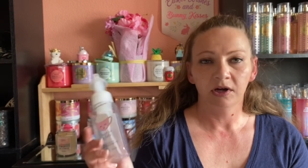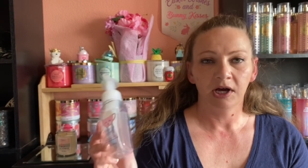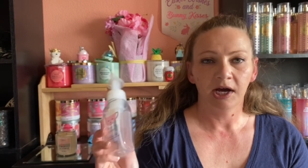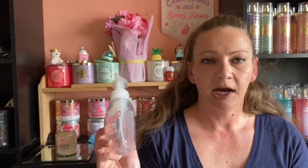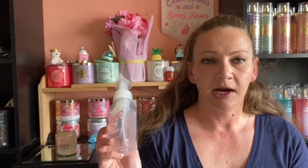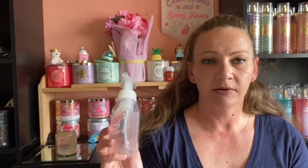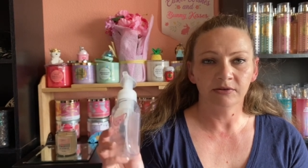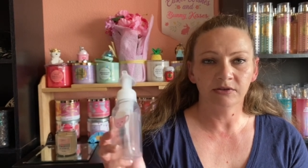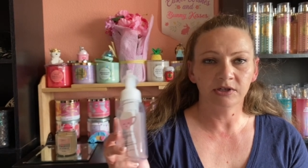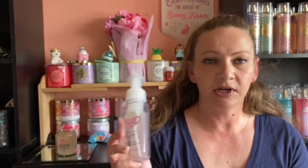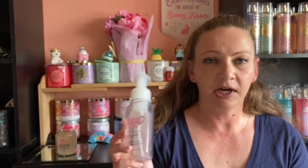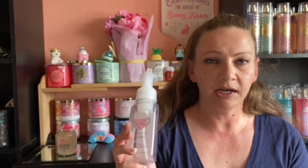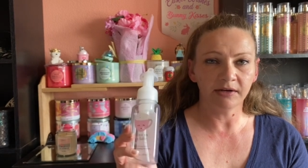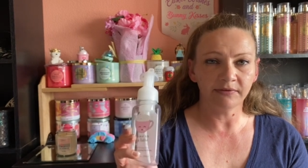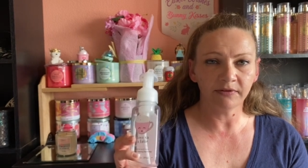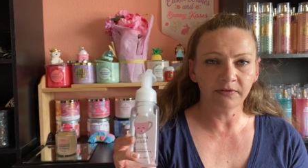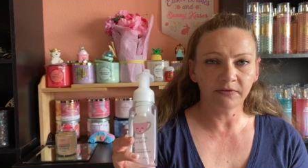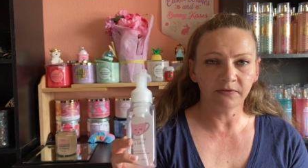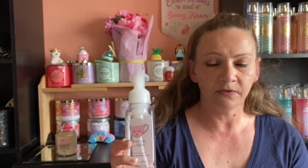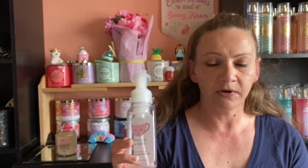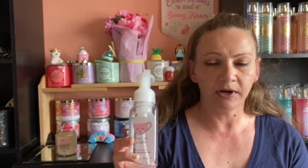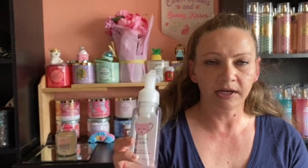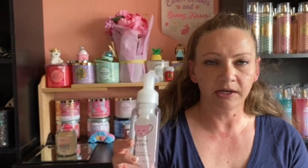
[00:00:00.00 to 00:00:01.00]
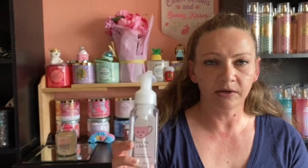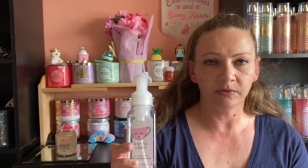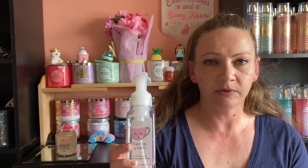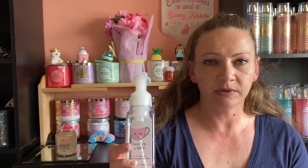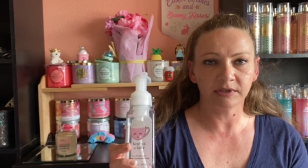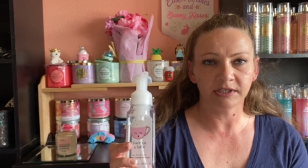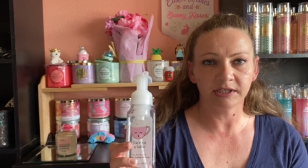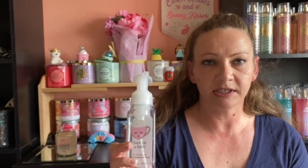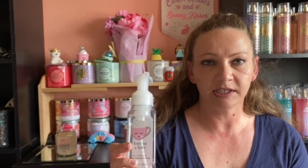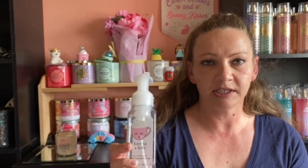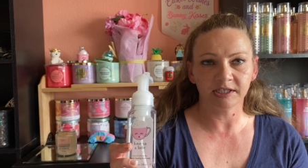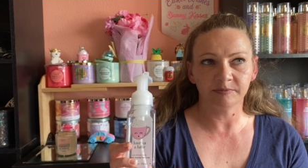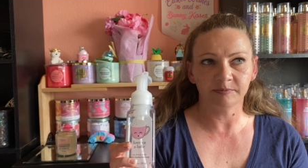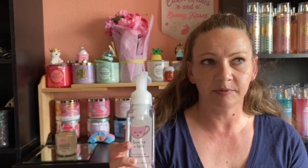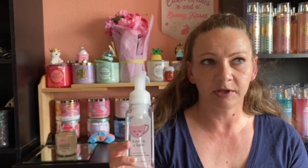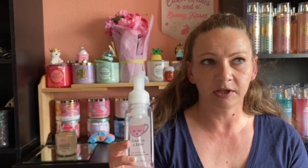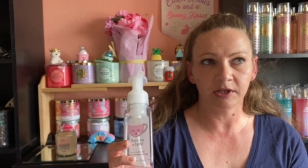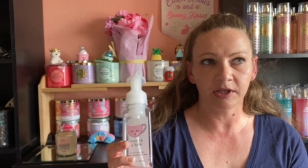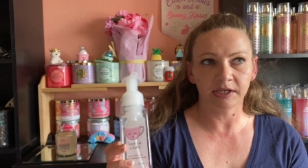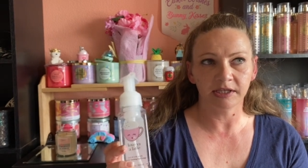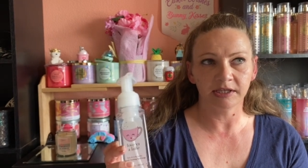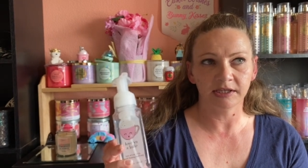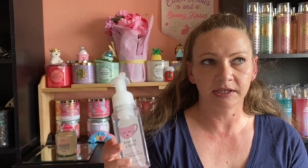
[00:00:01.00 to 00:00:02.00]
I was kind of afraid it was gonna
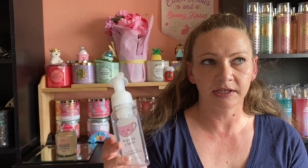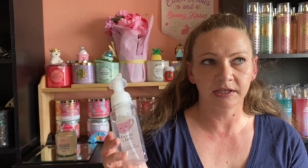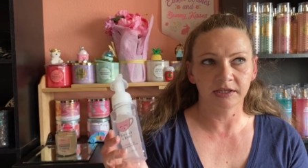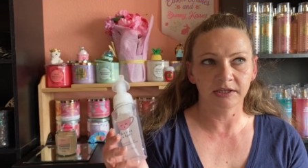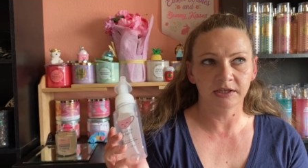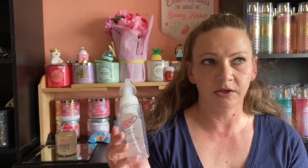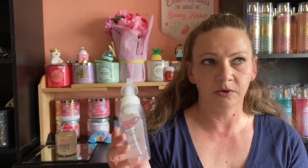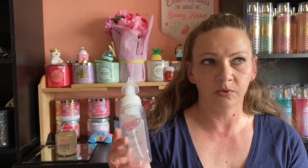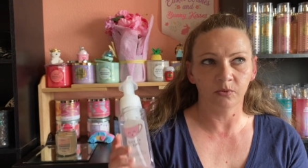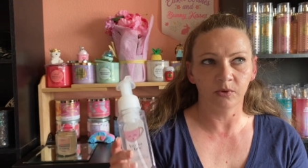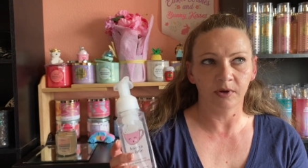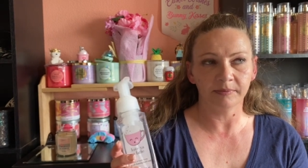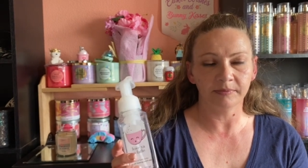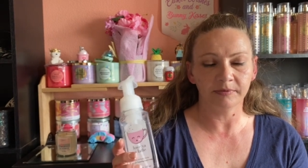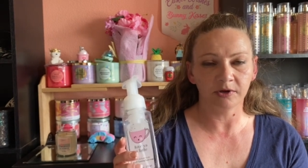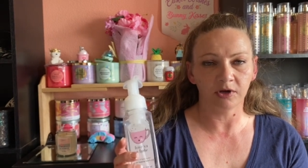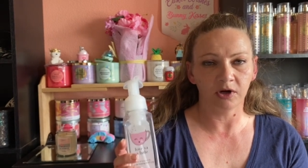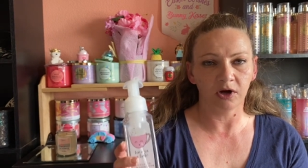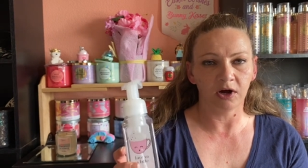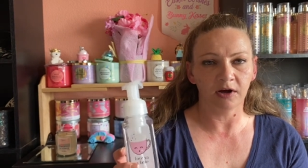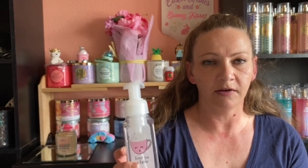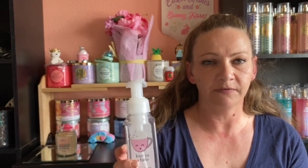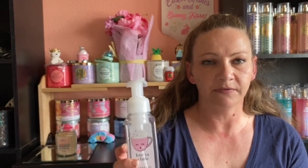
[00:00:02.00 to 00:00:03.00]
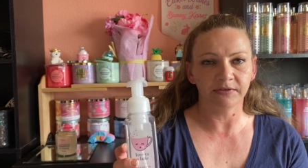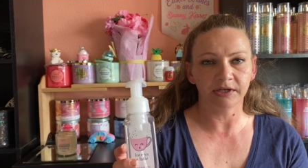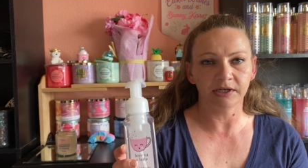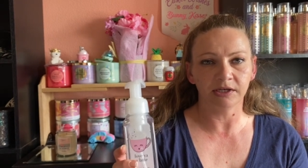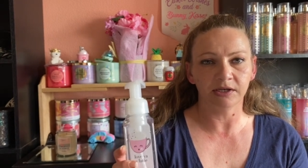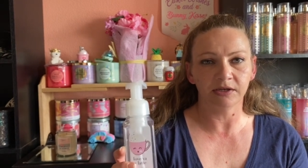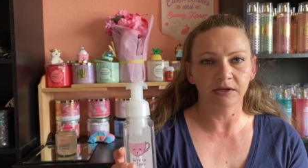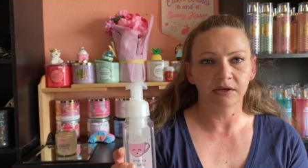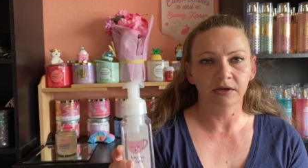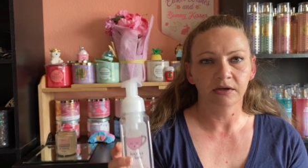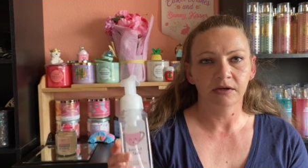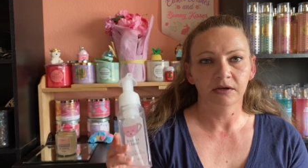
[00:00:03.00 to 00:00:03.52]
smell like the whipped coffee